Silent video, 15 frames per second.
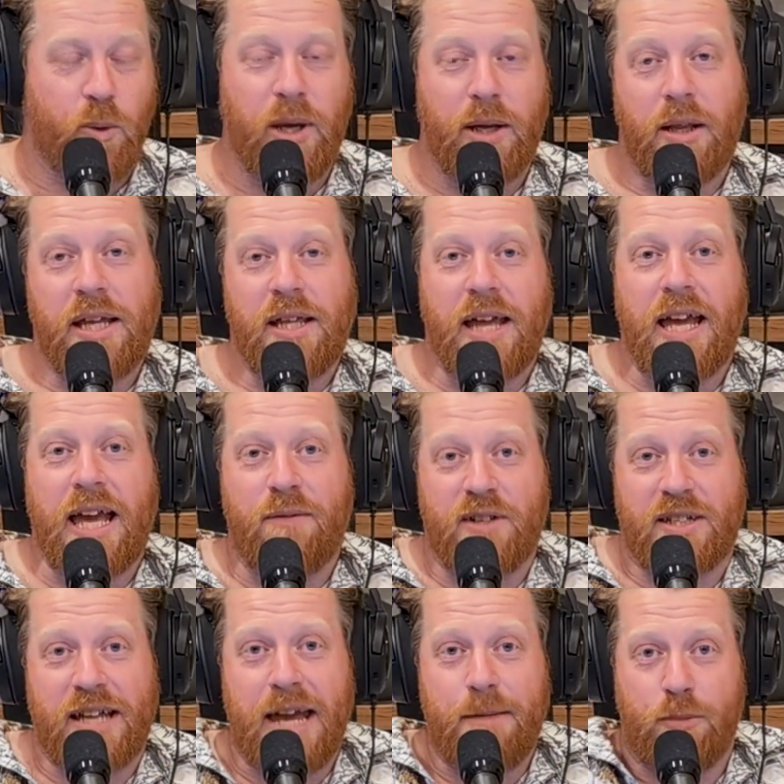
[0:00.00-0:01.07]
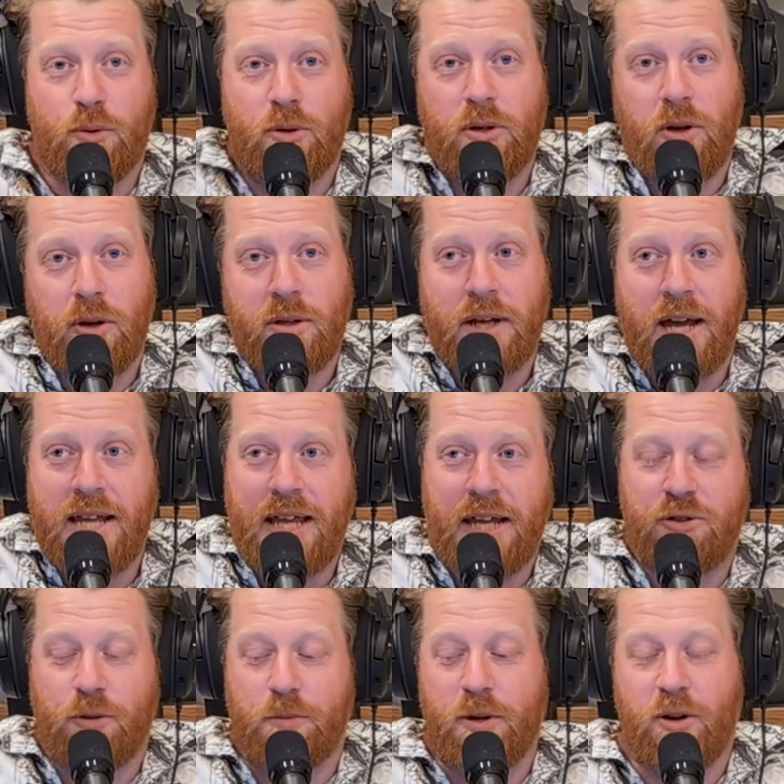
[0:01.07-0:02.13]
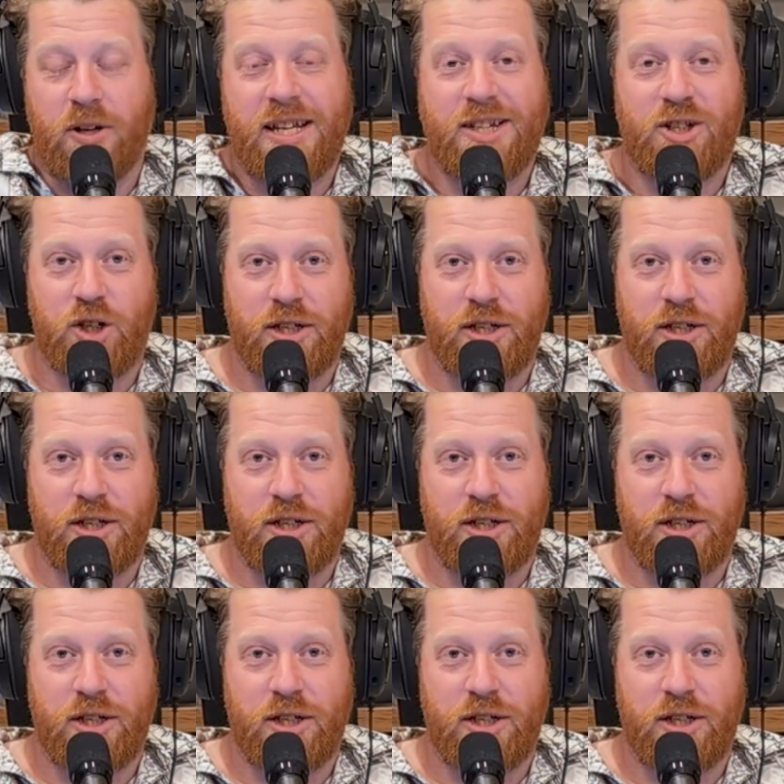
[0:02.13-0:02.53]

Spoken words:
Quickly, they have a skateboard and they drop it on his